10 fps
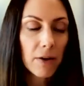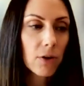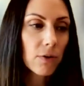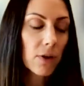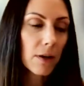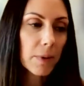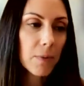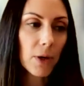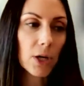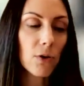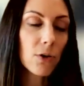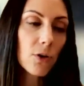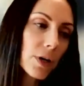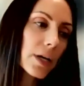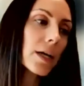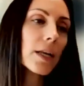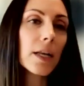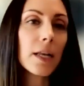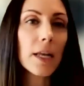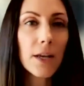a lot of people want to go green
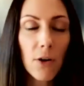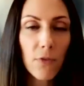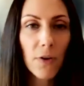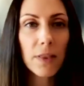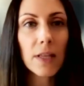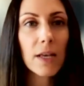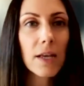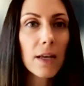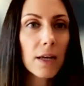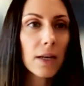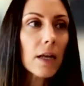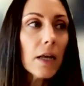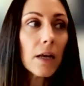and eco-friendly and